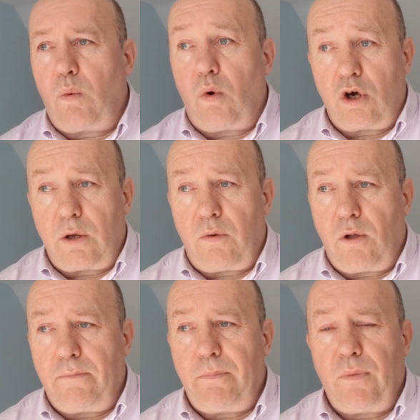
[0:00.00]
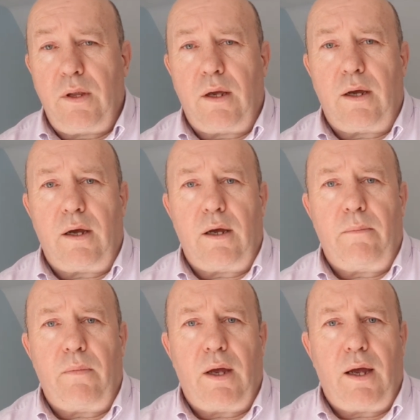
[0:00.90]
workable,
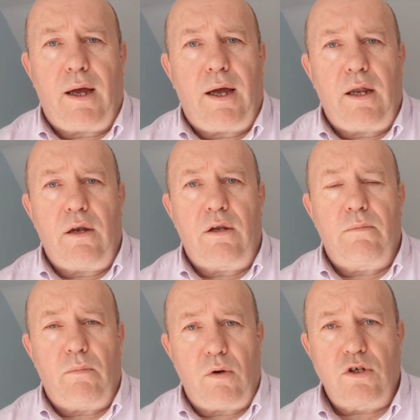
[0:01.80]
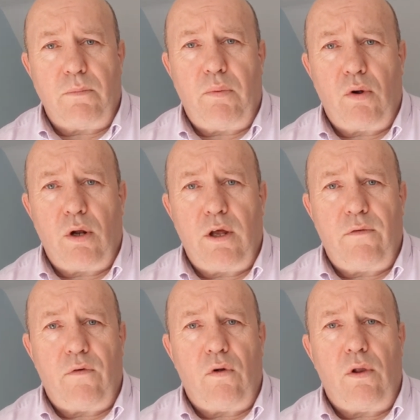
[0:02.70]
and most importantly
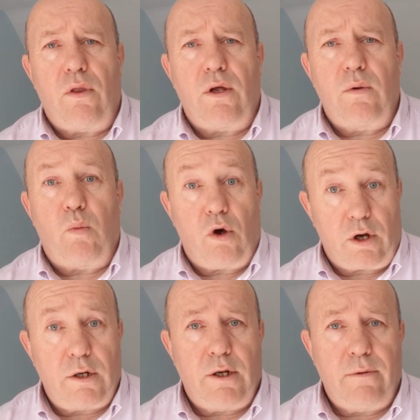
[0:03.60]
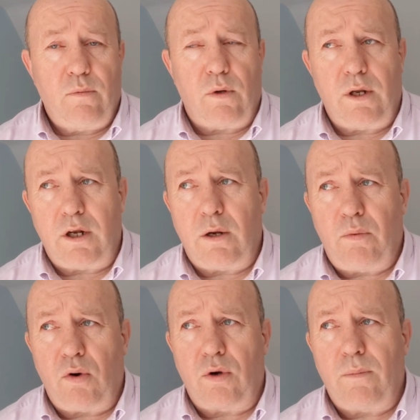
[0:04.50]
of all, that worked. We needed a
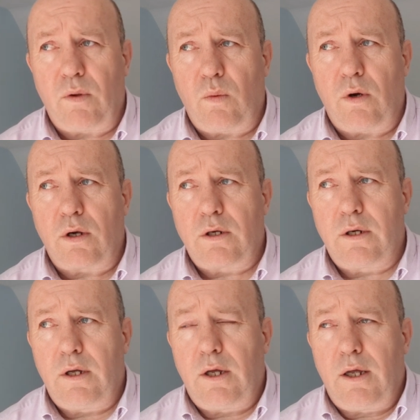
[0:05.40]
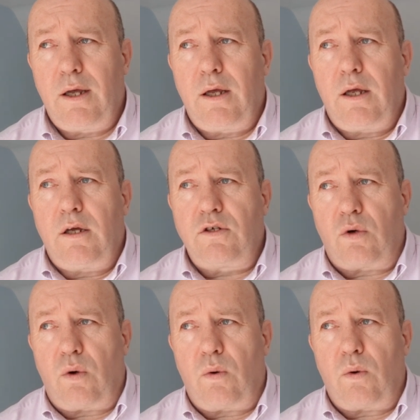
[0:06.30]
program that worked.
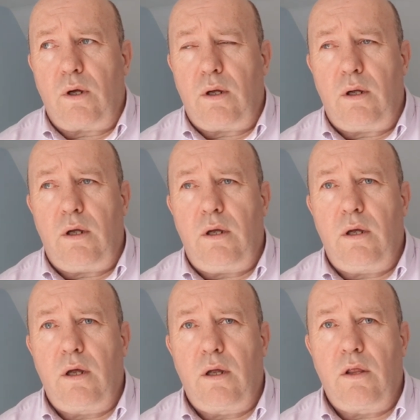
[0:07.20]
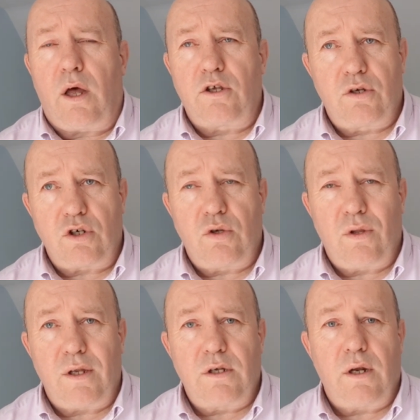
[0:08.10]
So I searched
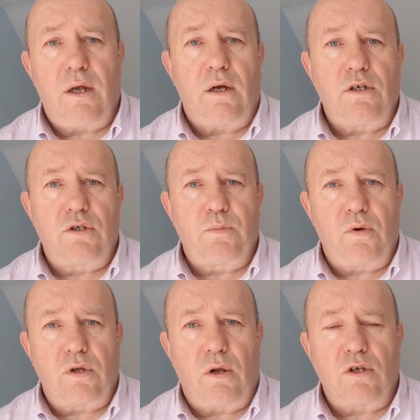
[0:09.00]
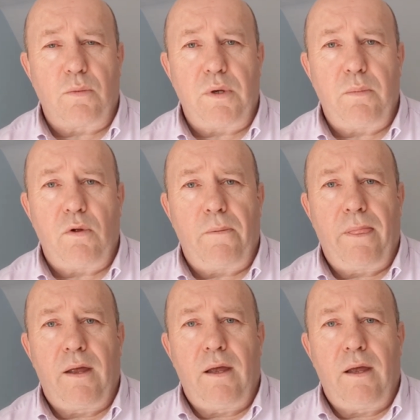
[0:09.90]
through the internet, I spoke to lots of people,